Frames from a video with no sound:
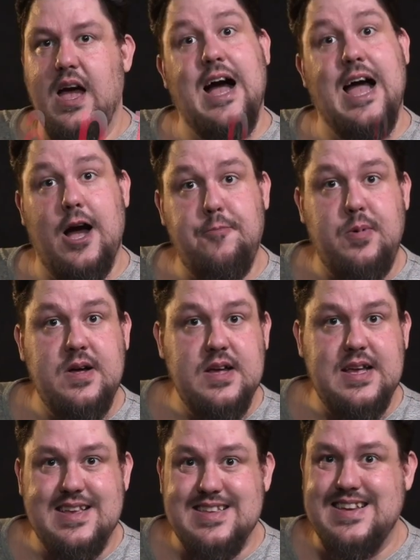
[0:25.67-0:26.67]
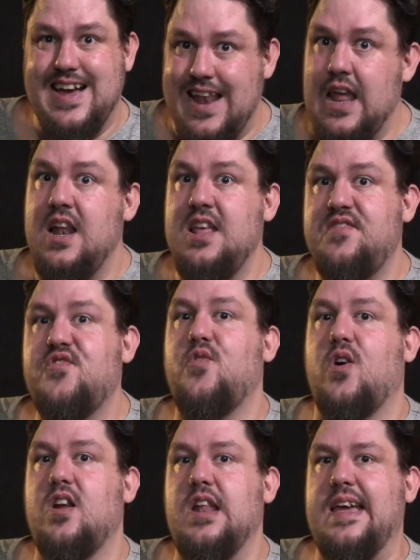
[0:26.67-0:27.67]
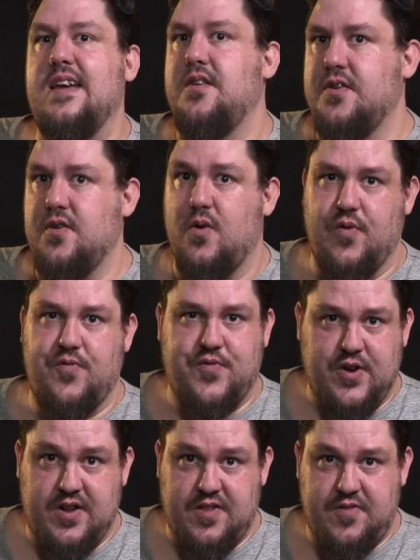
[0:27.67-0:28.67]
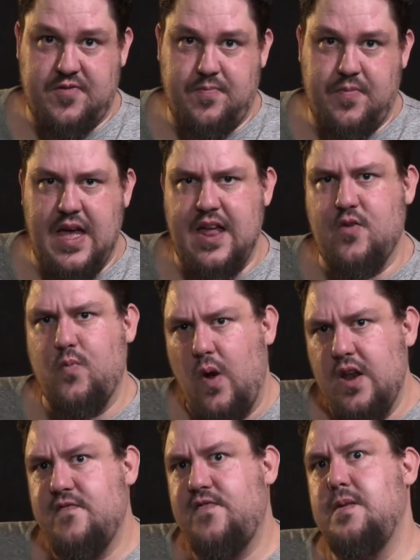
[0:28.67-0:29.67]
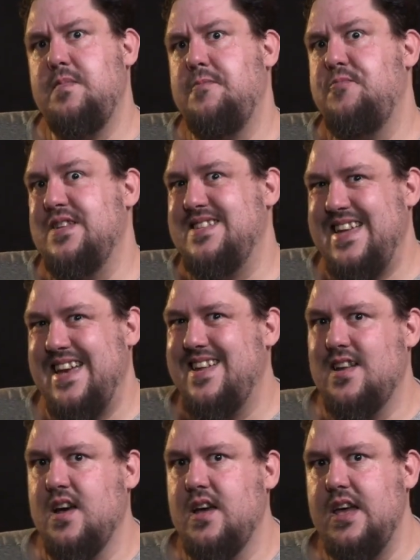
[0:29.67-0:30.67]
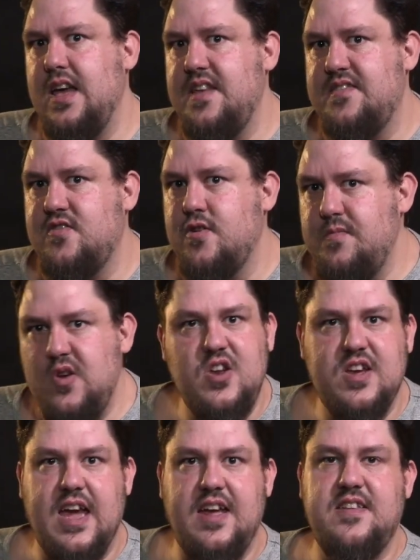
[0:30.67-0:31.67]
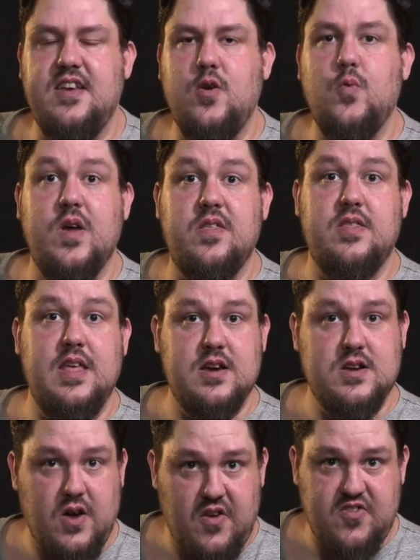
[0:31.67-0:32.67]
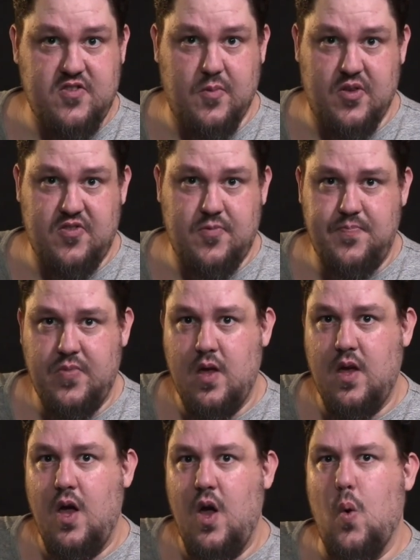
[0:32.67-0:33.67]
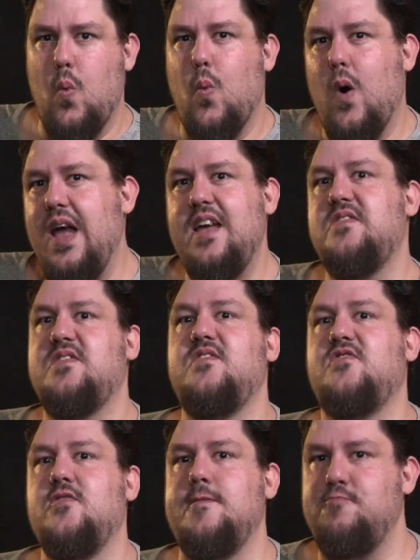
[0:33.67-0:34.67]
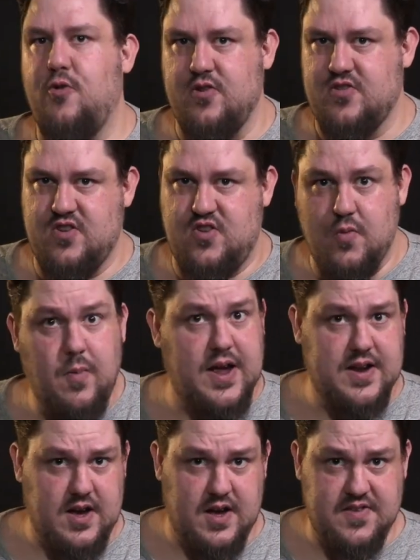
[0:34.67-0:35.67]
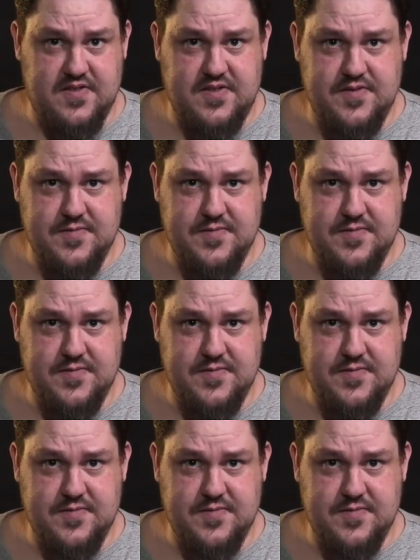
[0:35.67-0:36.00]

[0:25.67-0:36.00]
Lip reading: Herpa is clearly struggling on all fronts, and one of them in particular is communicating with their customers. Why is this so important, you might ask?